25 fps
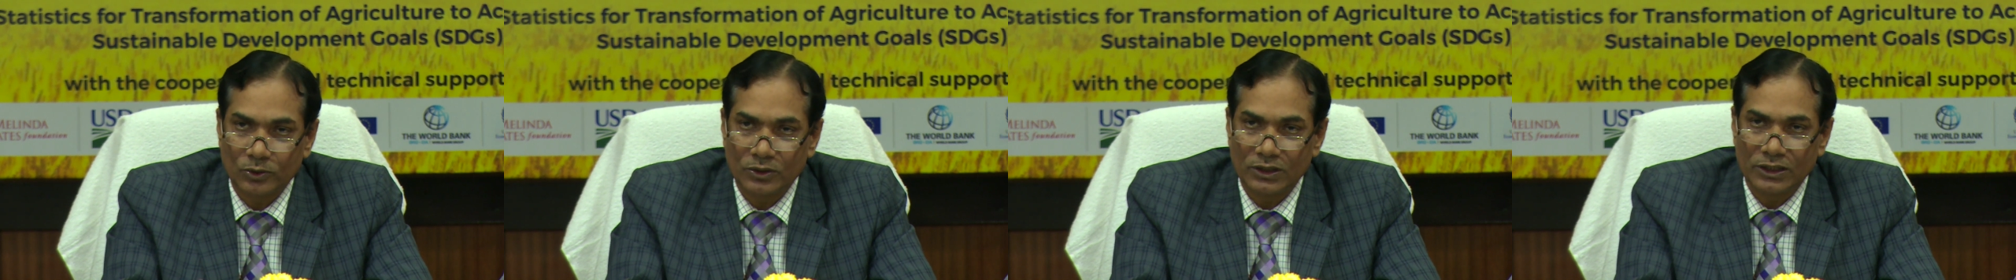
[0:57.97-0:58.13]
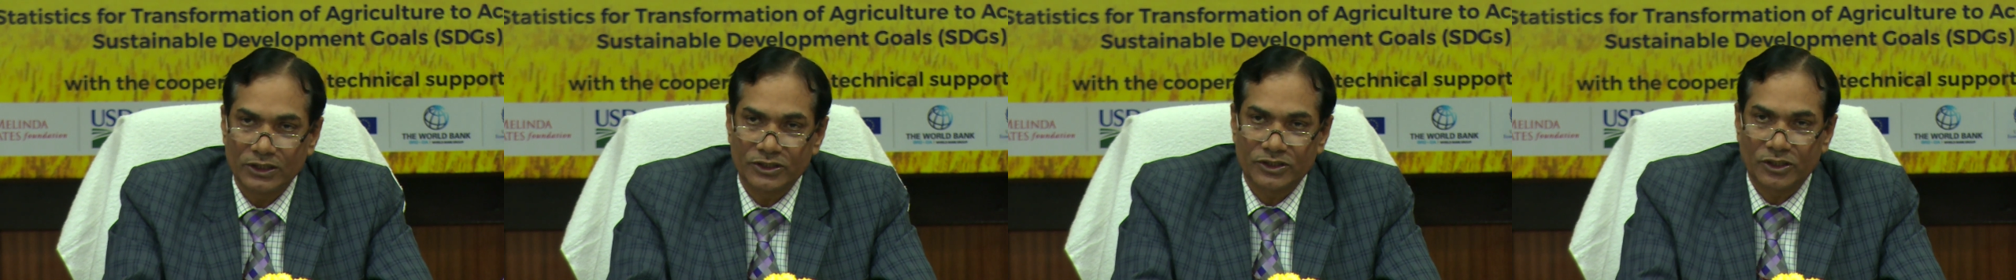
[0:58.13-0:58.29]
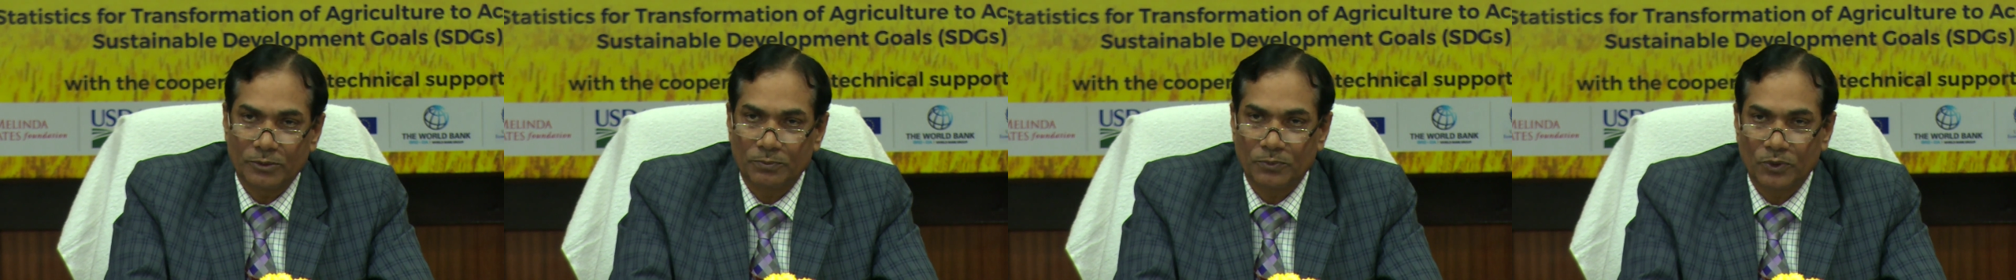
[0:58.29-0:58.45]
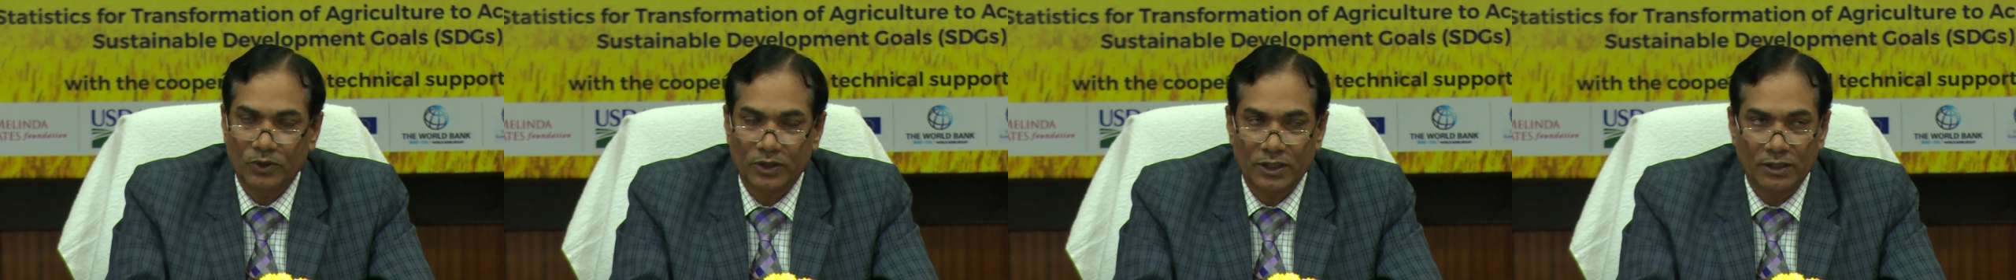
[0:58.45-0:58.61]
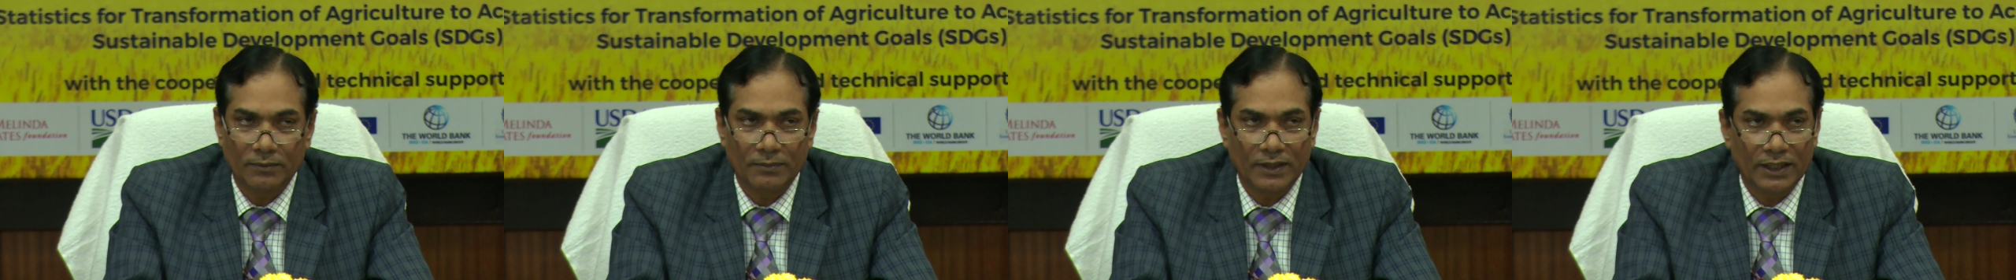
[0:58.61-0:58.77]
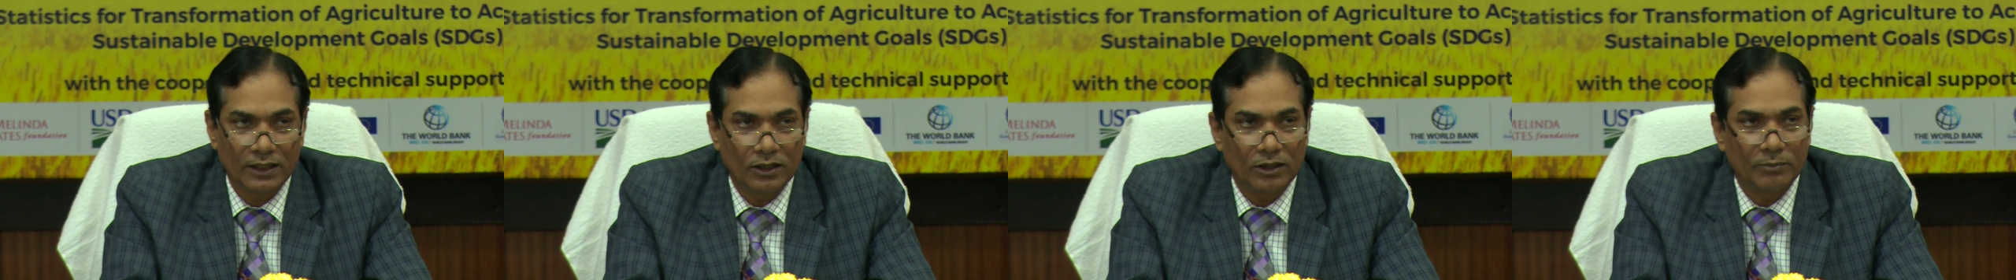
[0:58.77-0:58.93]
only is
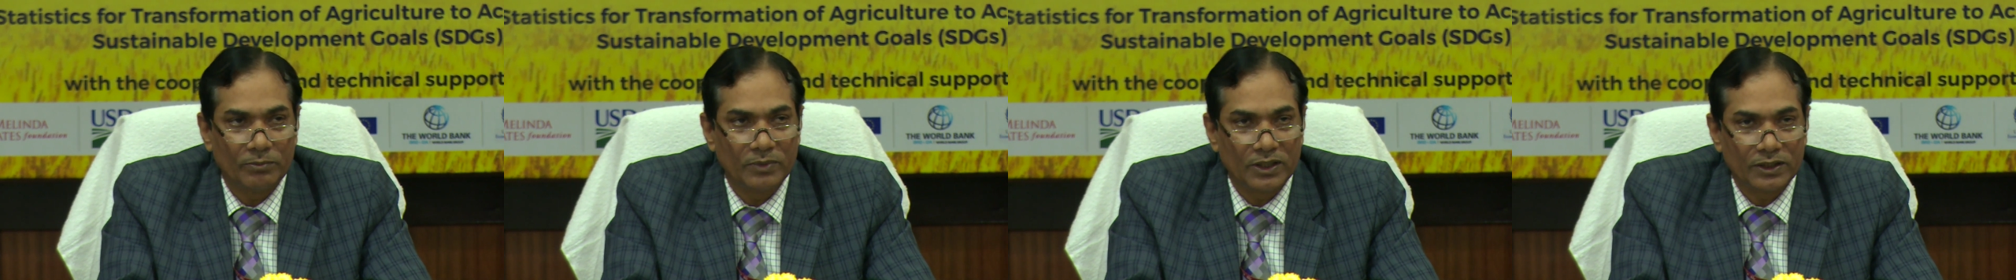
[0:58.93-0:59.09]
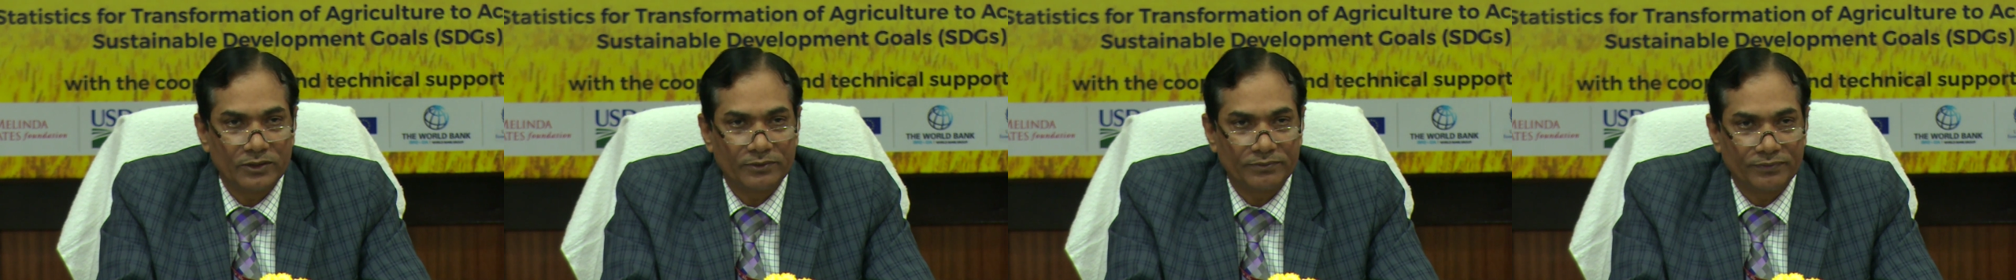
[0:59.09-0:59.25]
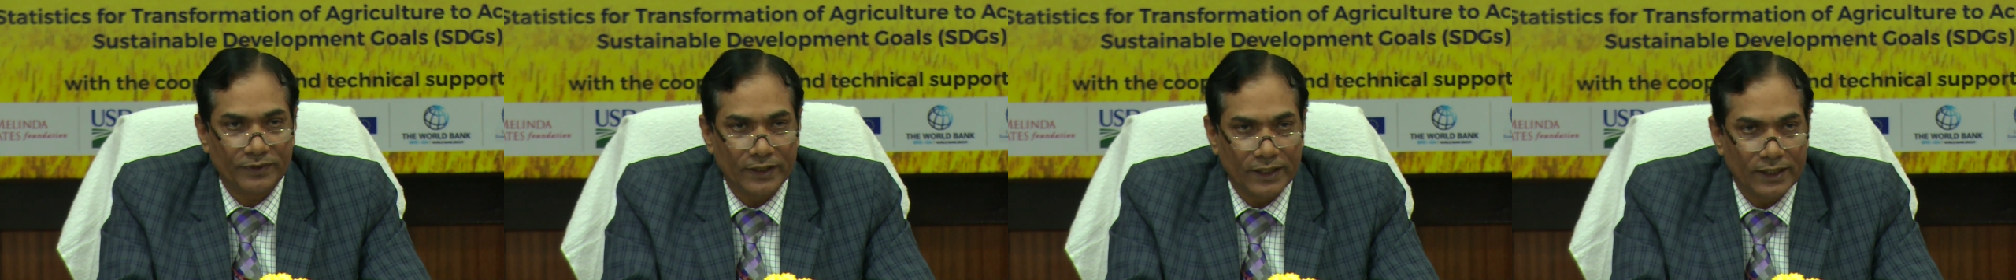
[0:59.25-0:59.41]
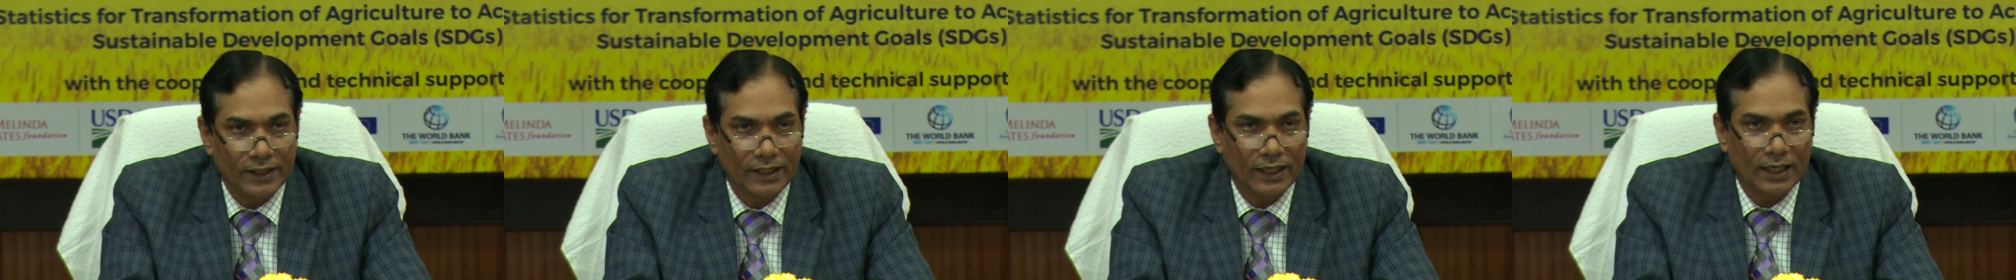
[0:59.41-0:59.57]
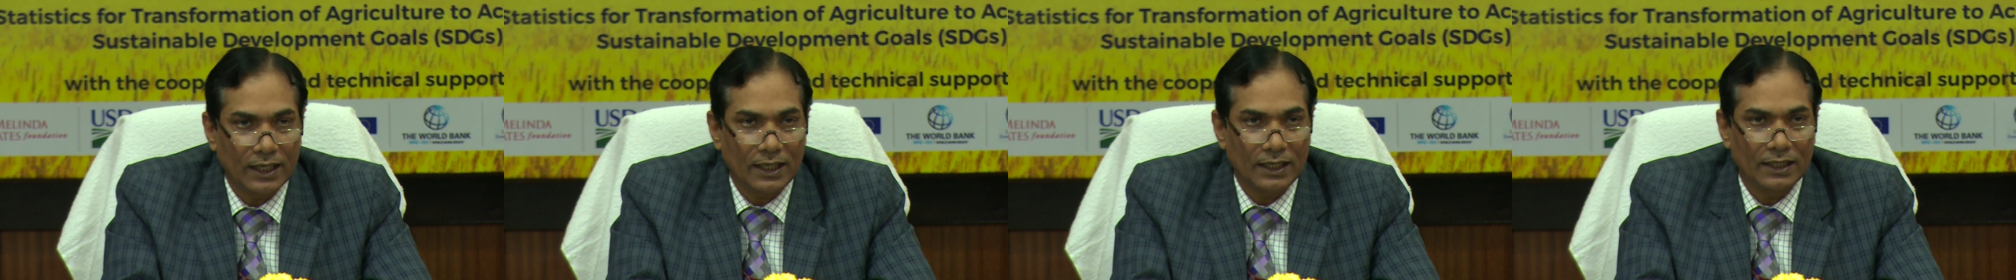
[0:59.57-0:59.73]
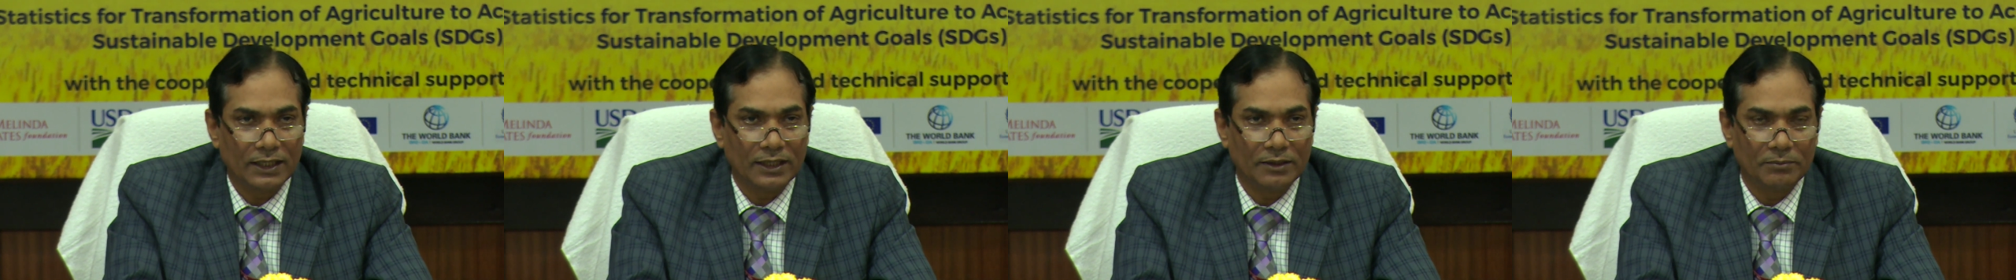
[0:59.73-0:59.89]
supported by government of india